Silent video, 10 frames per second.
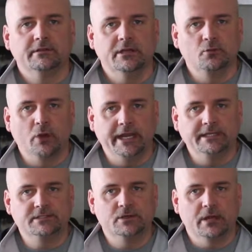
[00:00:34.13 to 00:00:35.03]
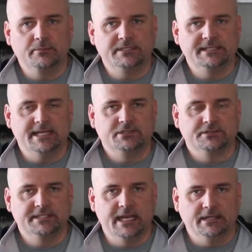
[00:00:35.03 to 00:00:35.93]
in renting to a
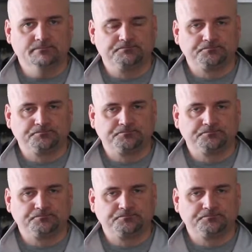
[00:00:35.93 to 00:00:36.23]
potential tenant.